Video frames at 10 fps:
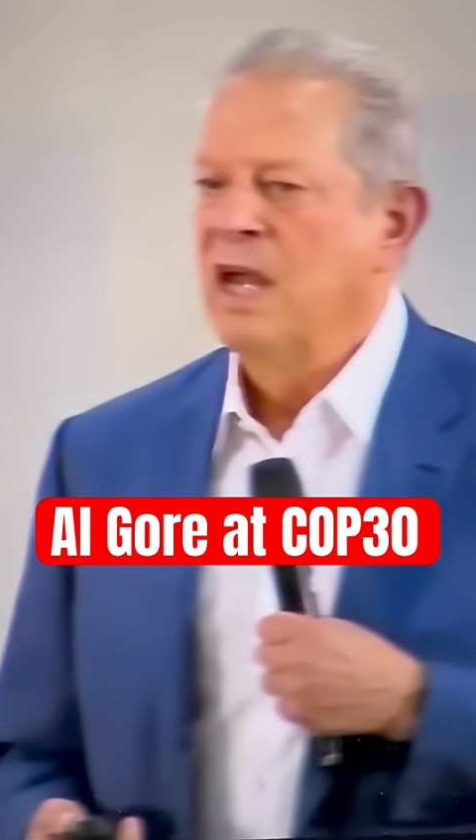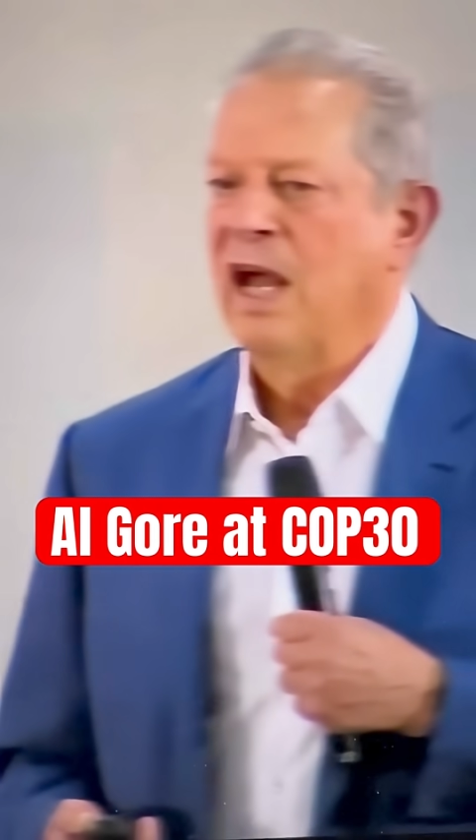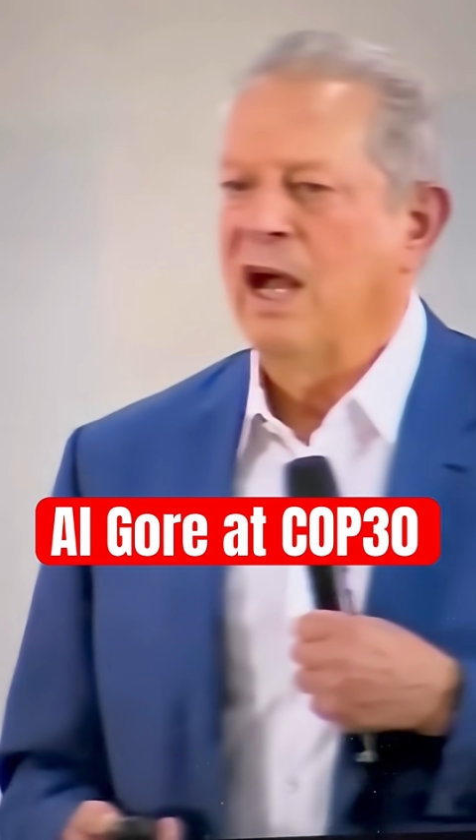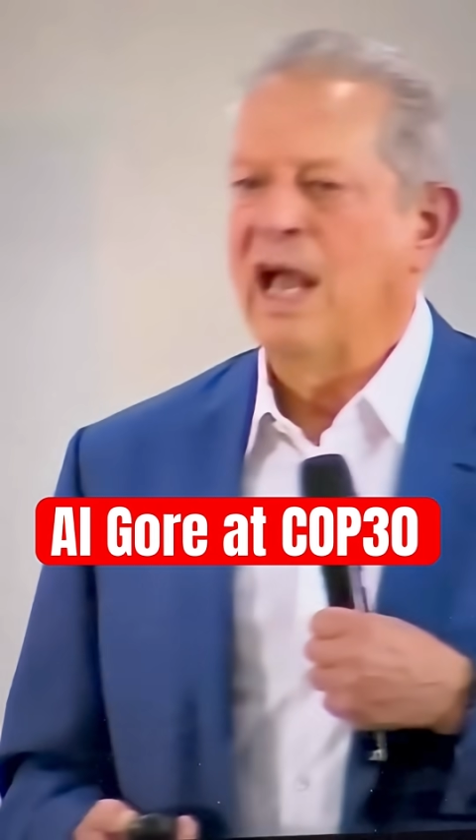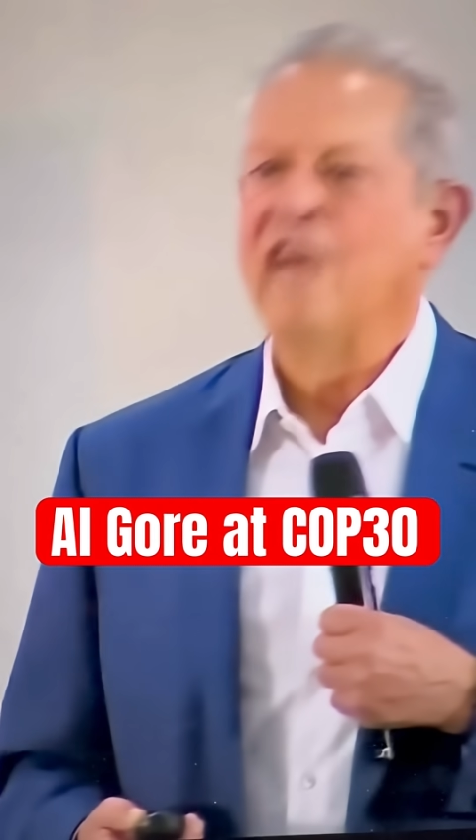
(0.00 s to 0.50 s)

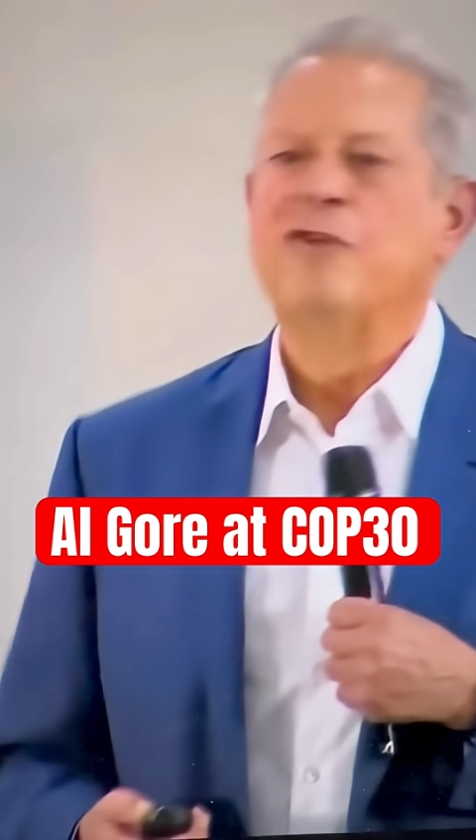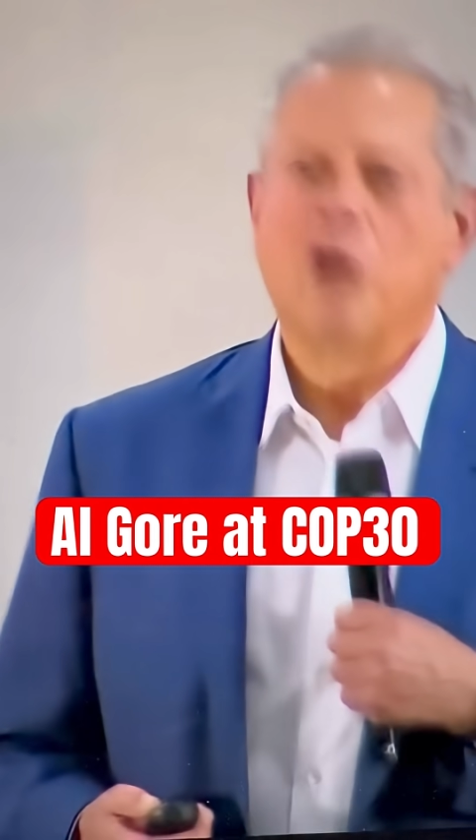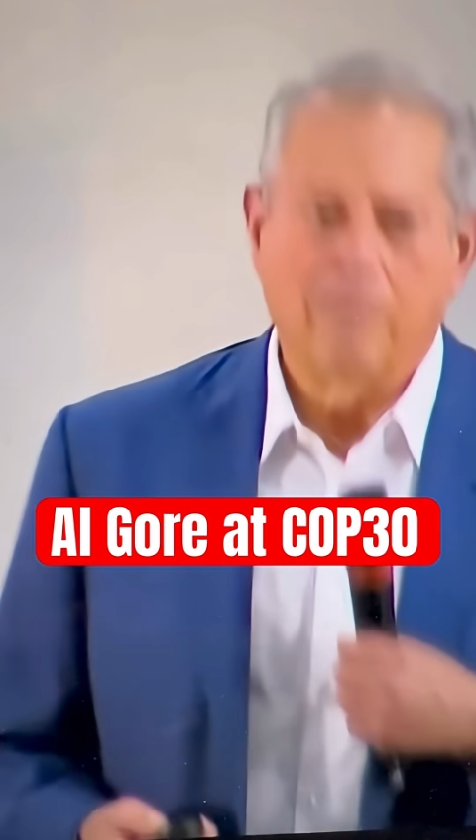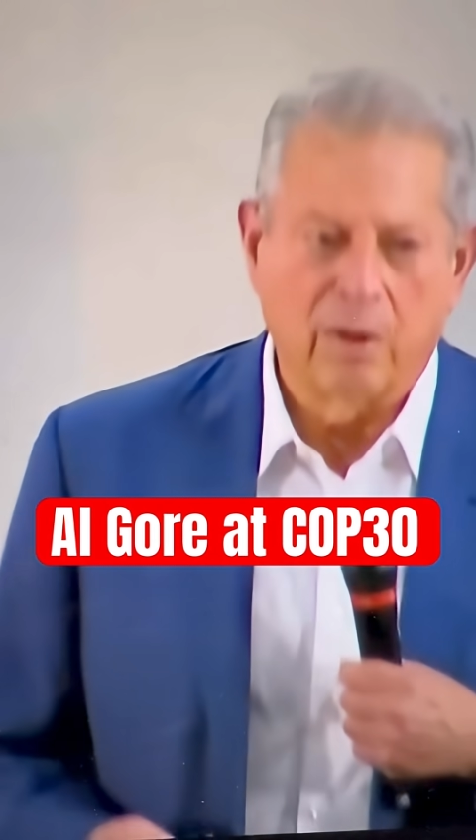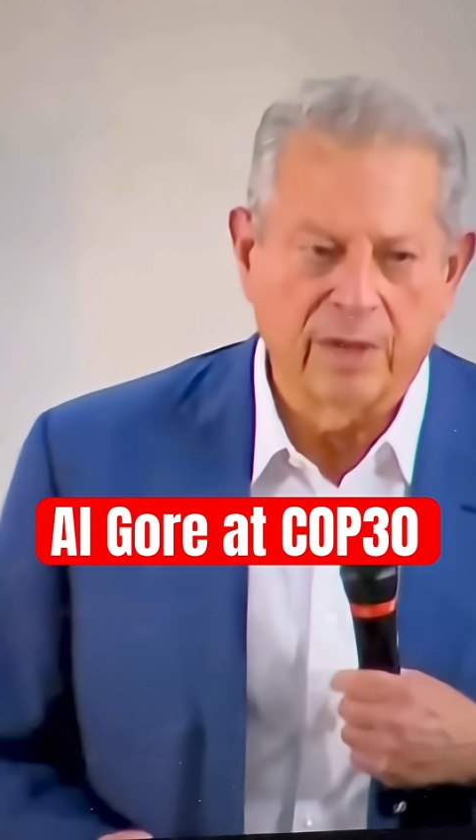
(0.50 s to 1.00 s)
have
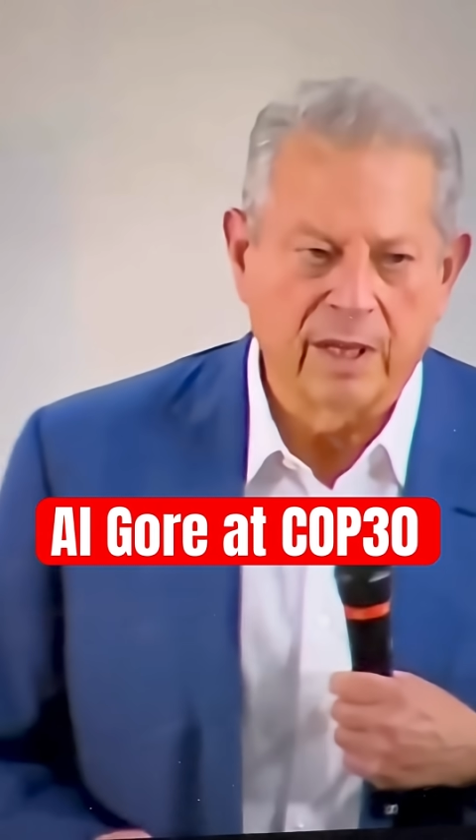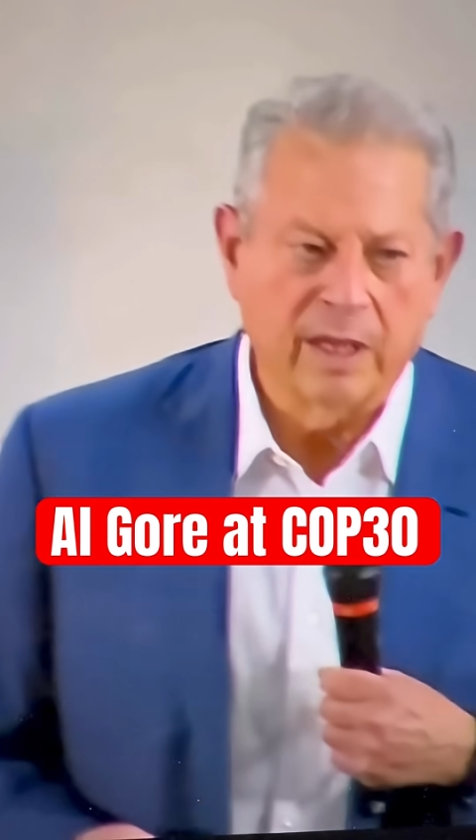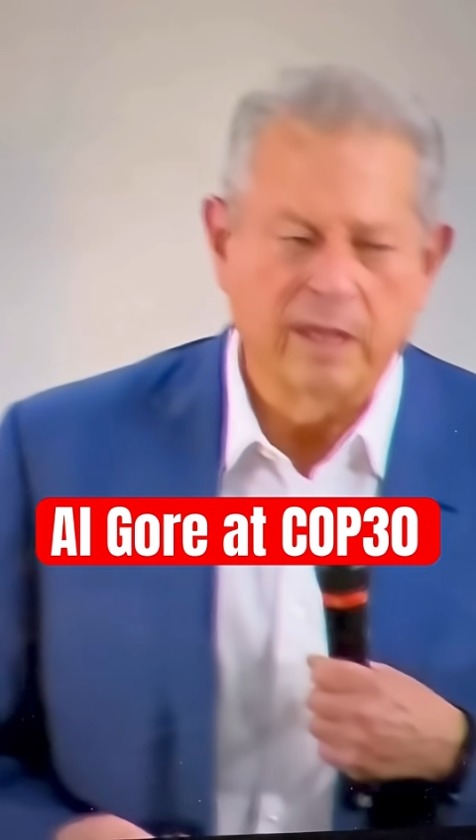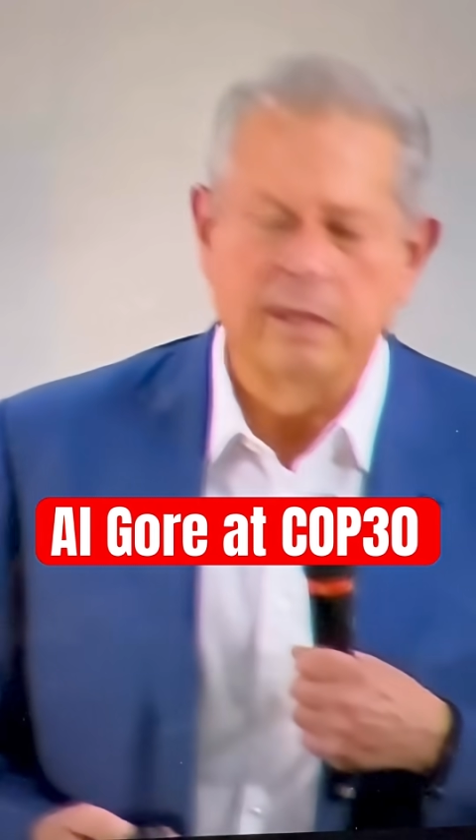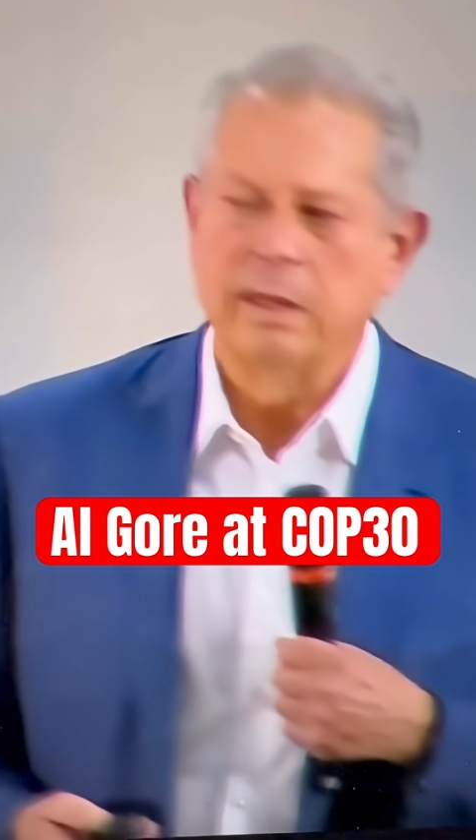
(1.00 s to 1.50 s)
doubled
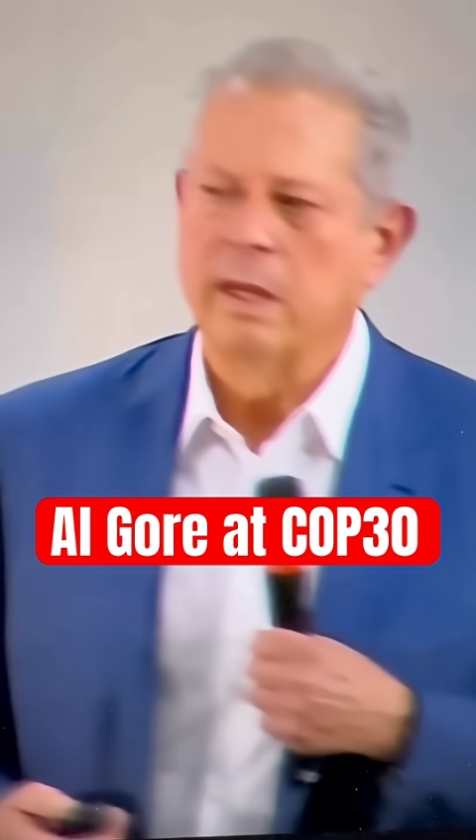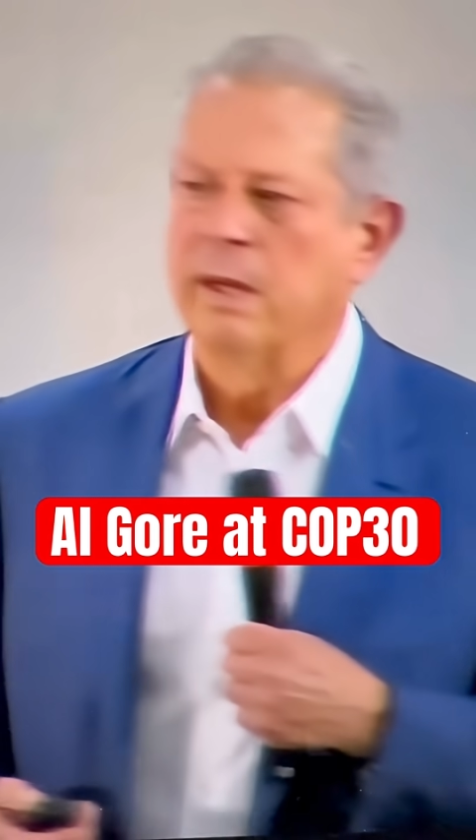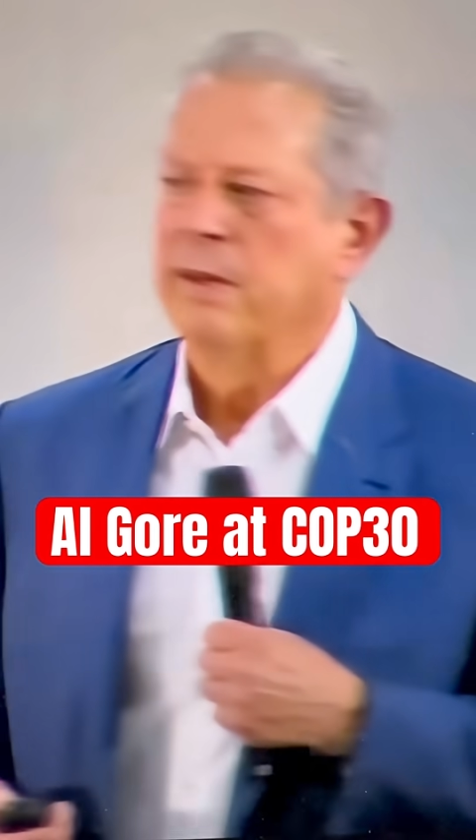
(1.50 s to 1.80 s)
in